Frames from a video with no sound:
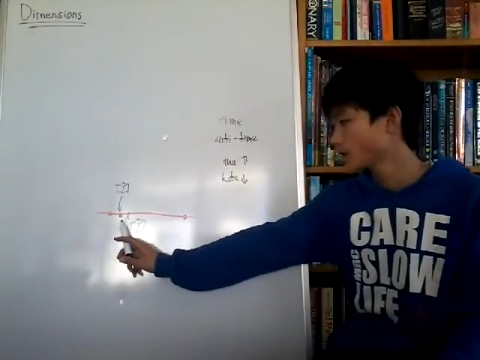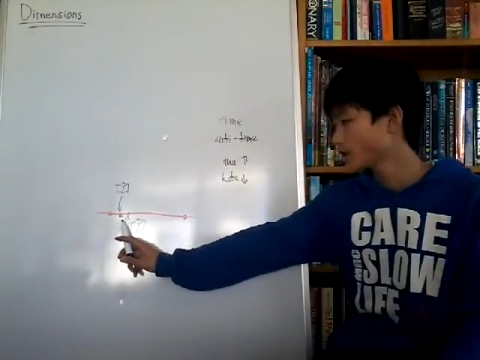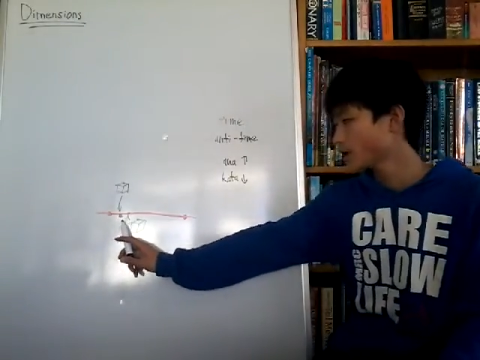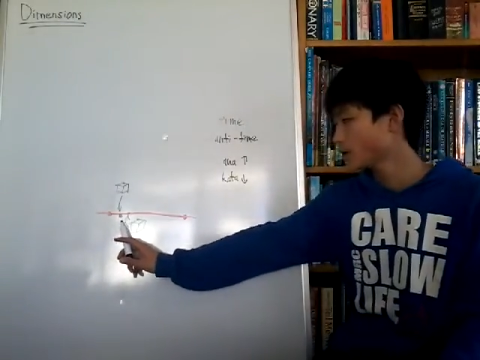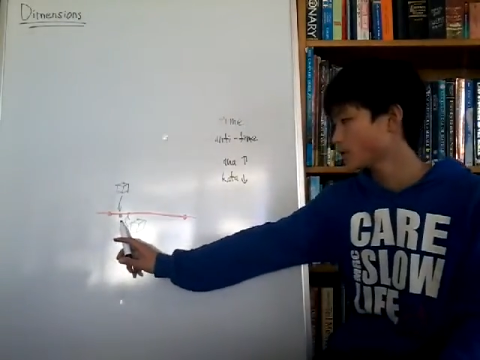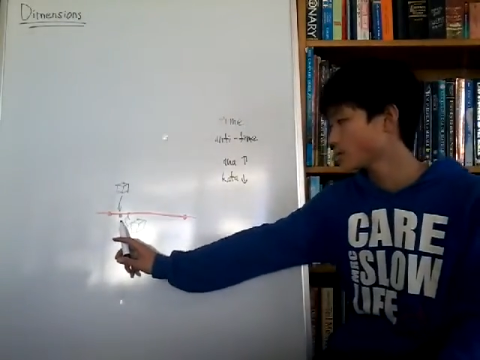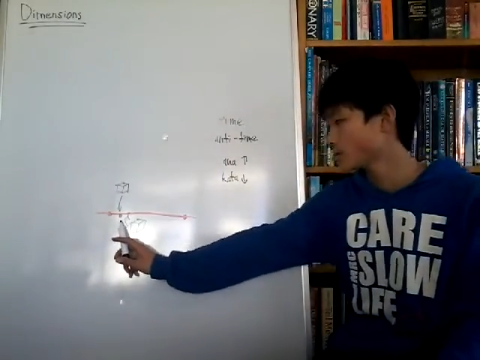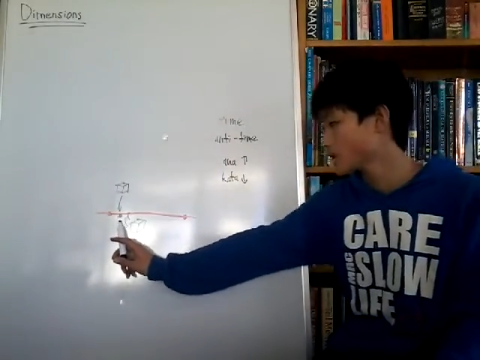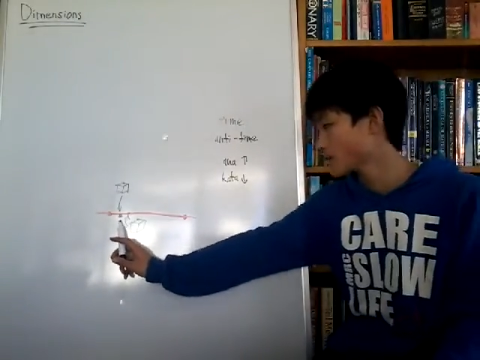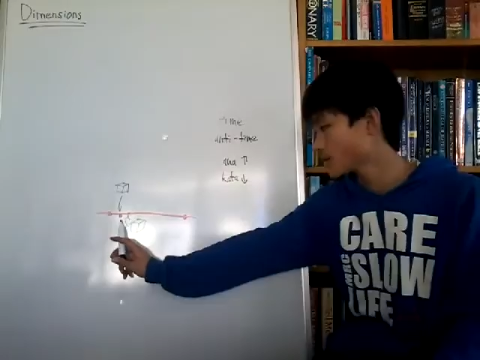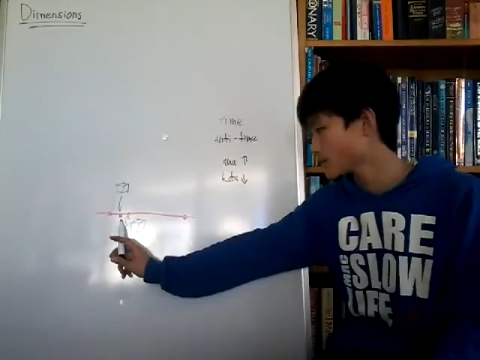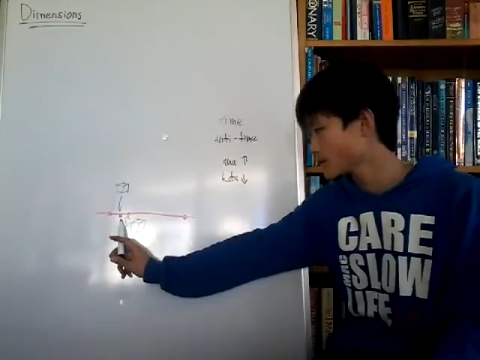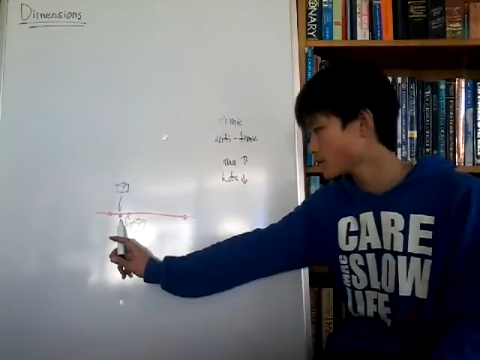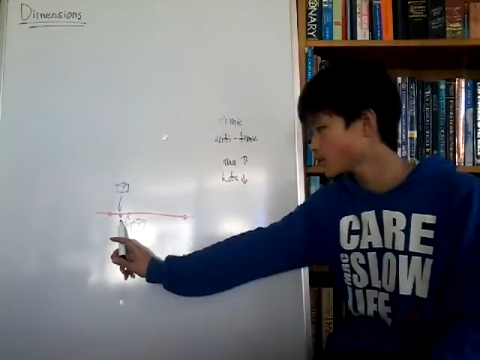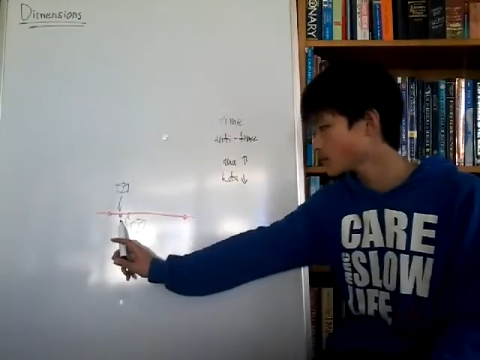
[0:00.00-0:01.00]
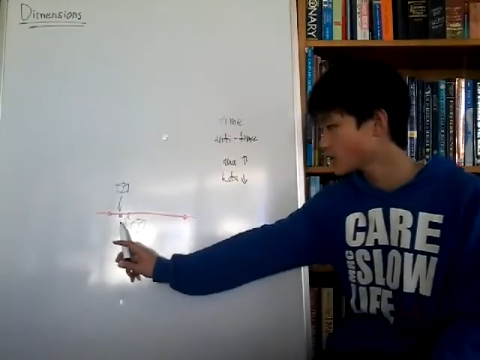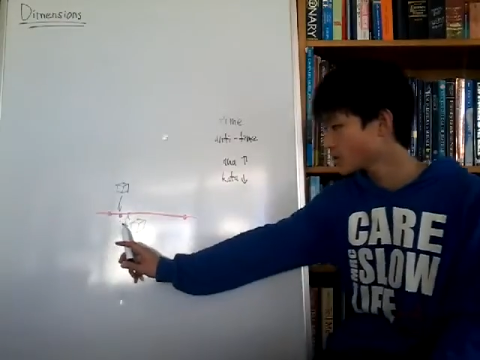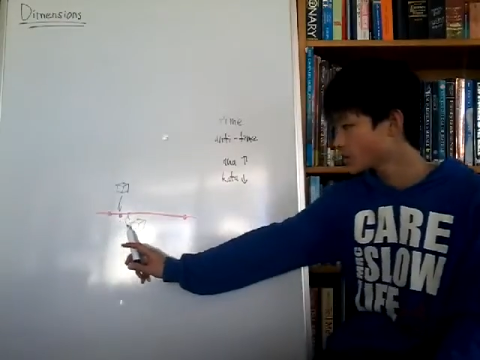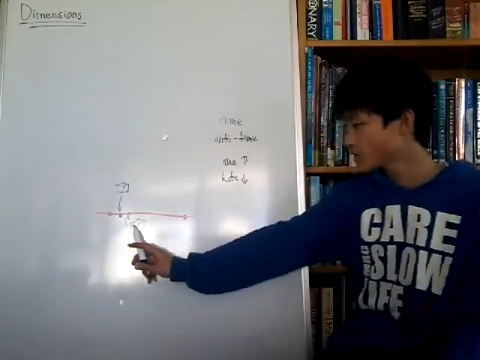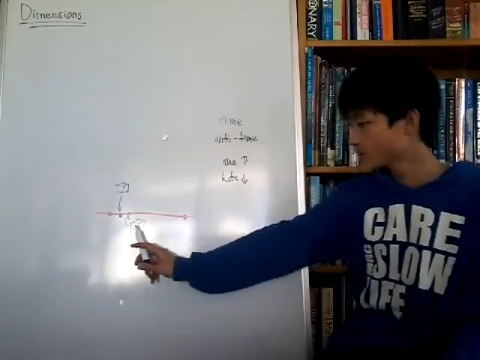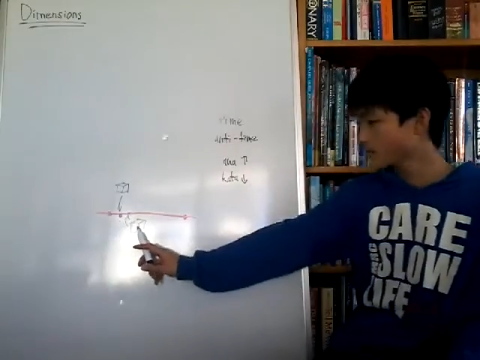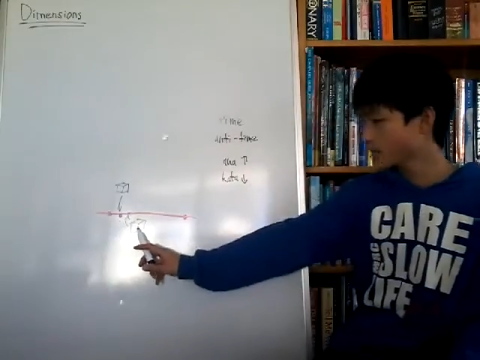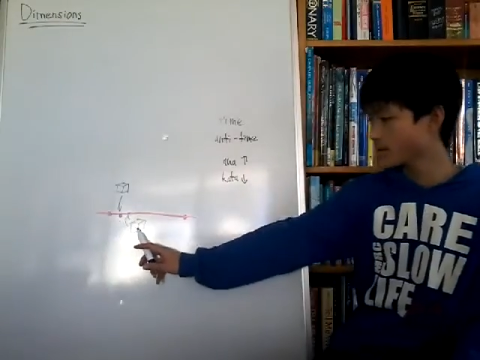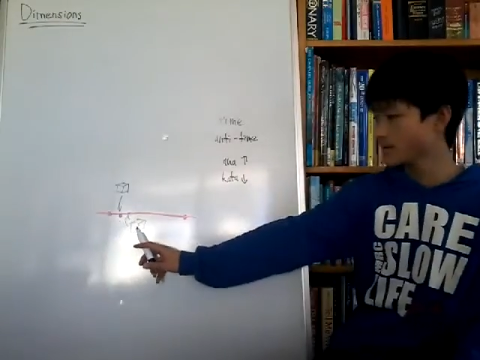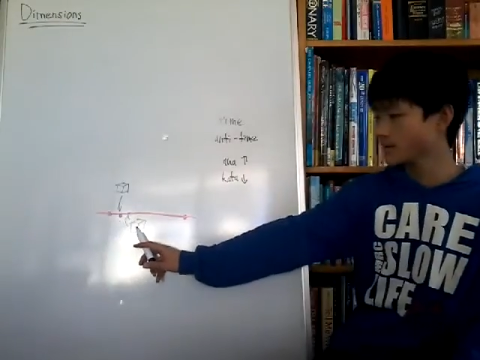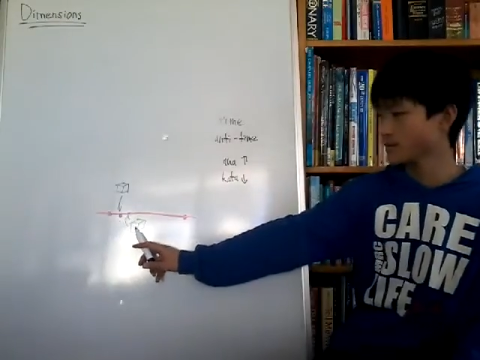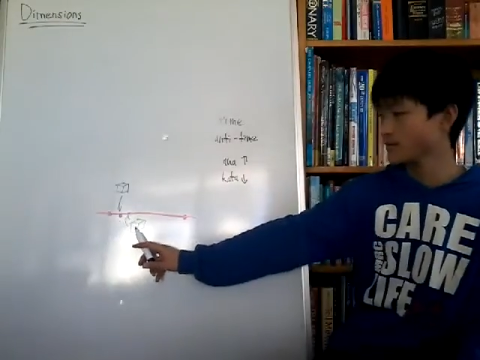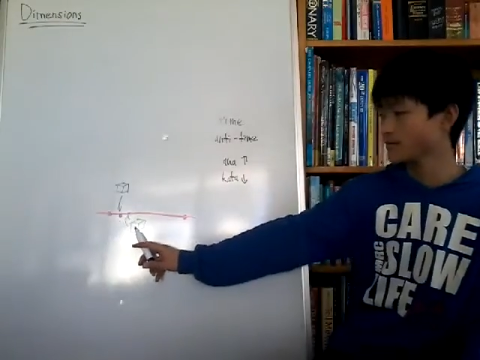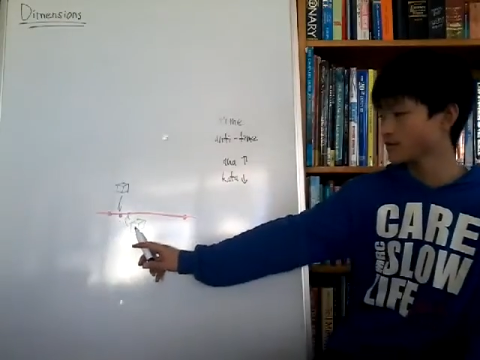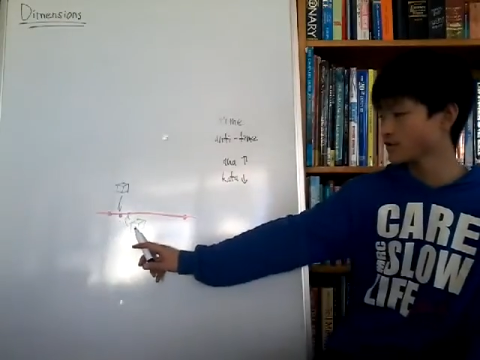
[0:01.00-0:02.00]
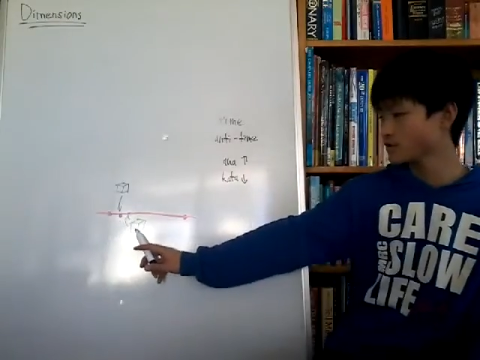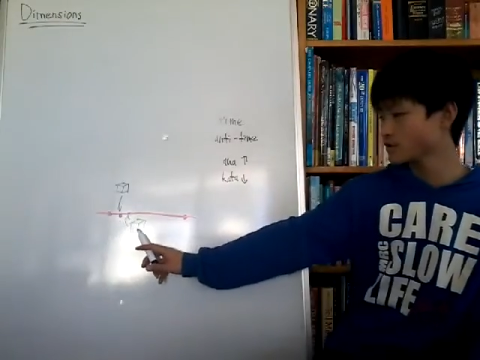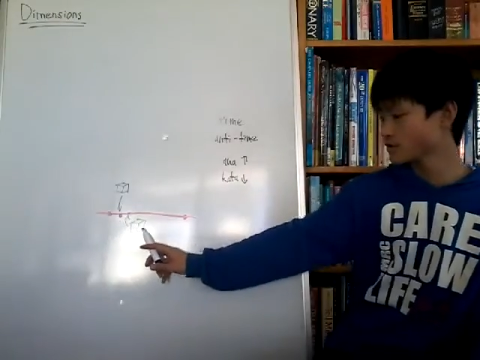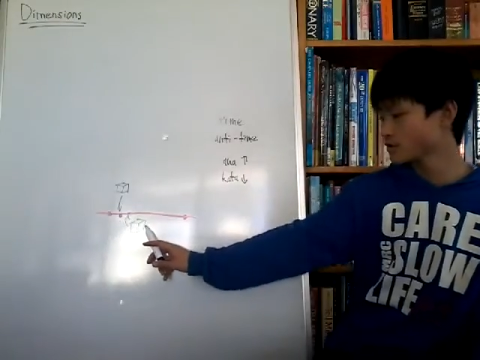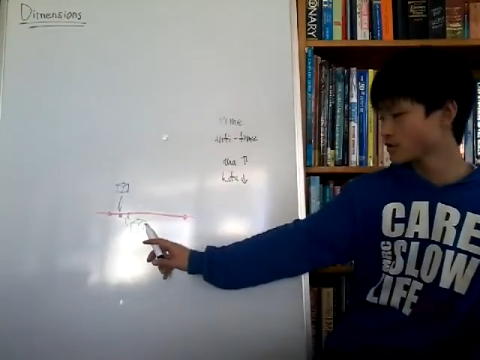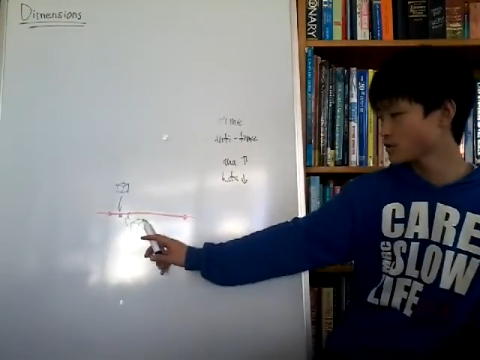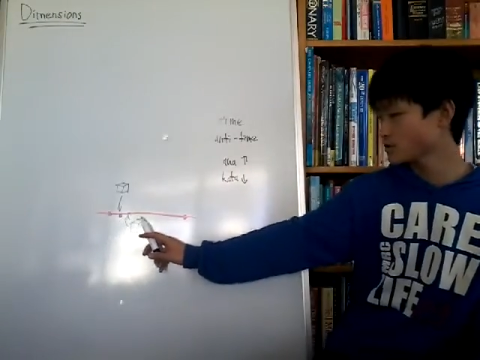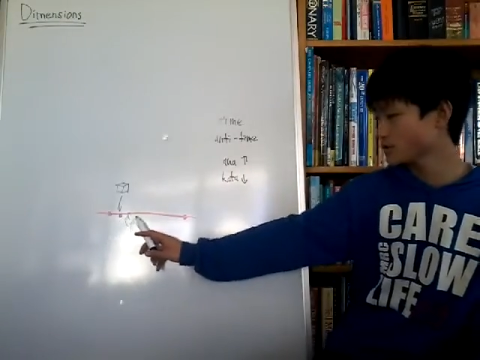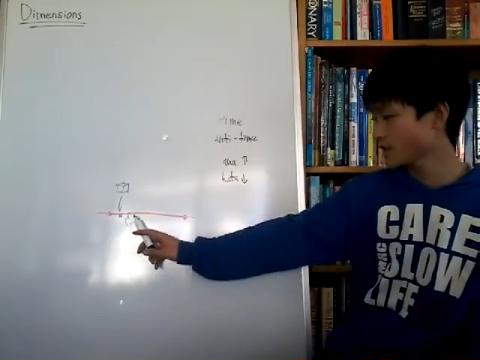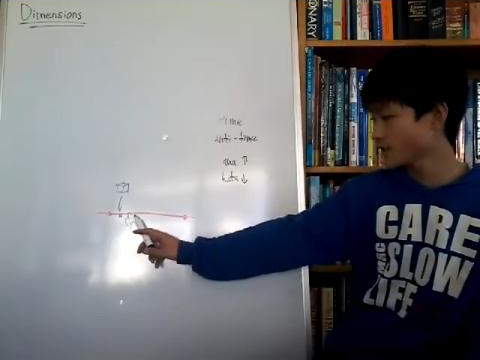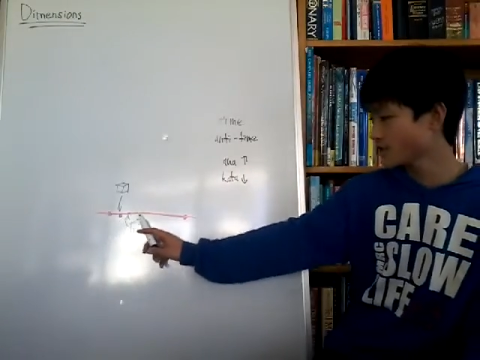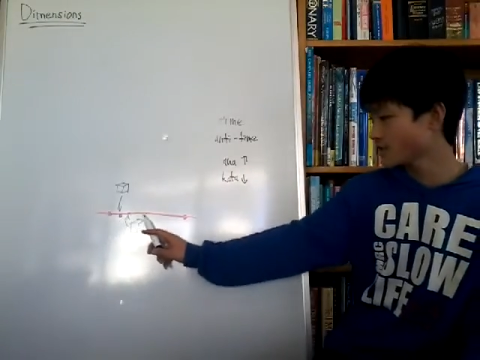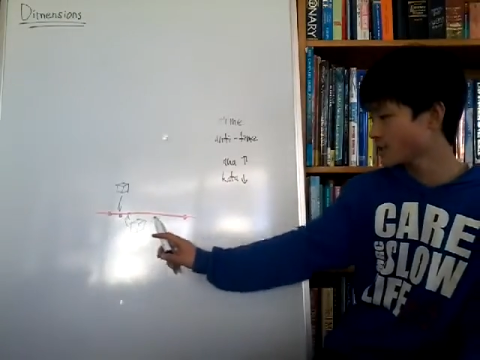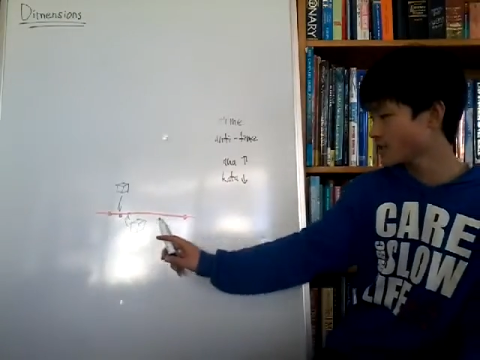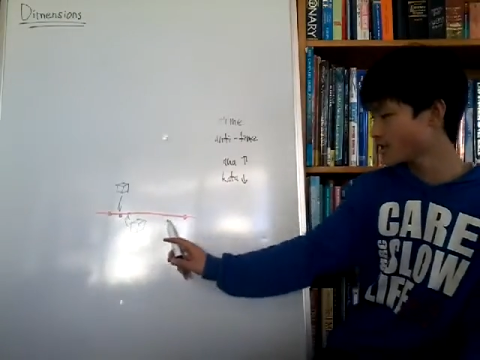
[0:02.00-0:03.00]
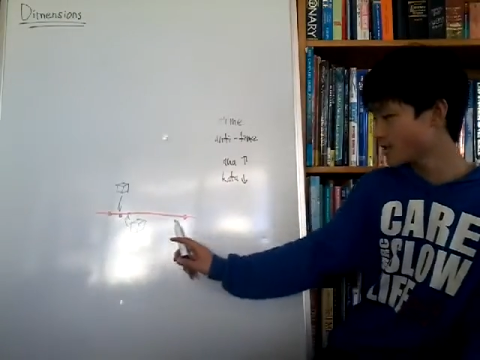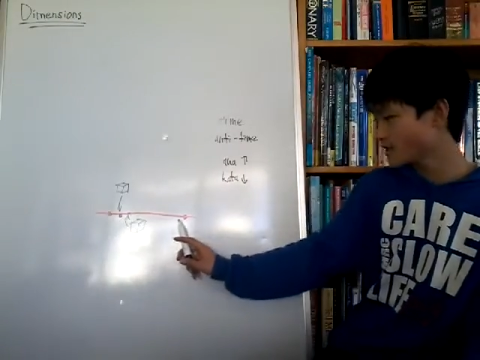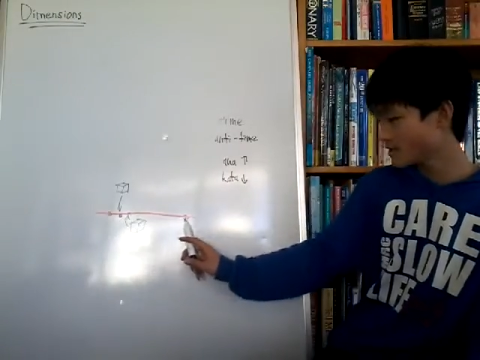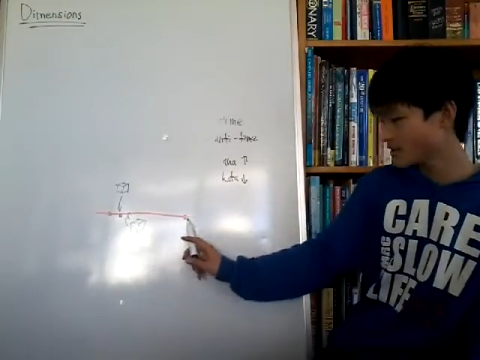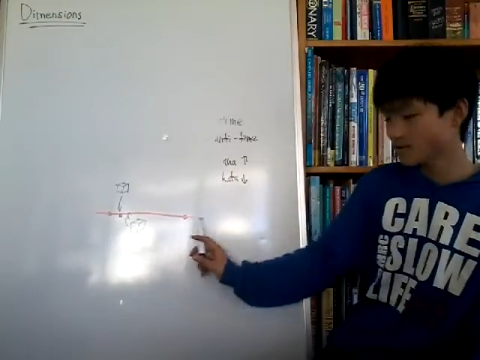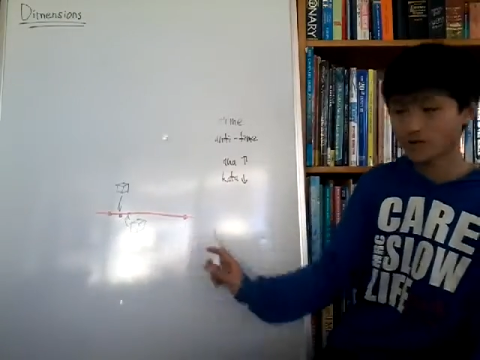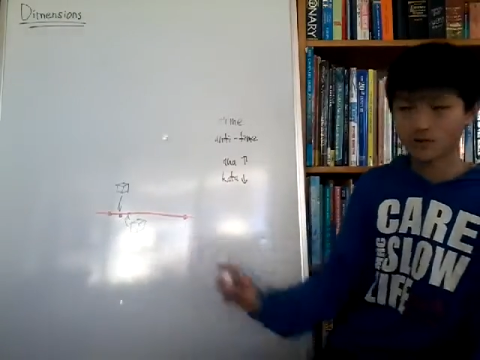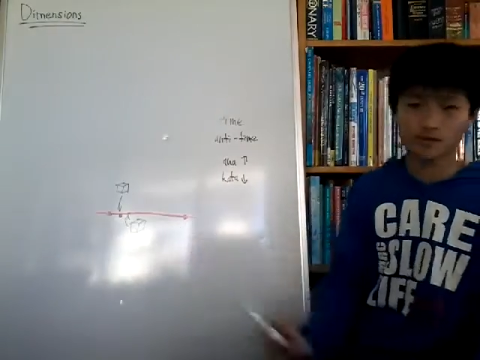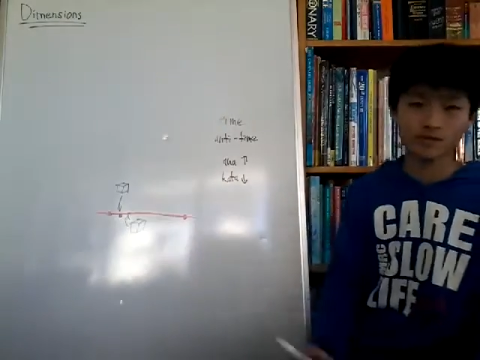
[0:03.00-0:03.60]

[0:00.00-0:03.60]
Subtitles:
and when I'm a toddler, maybe my first school day, and so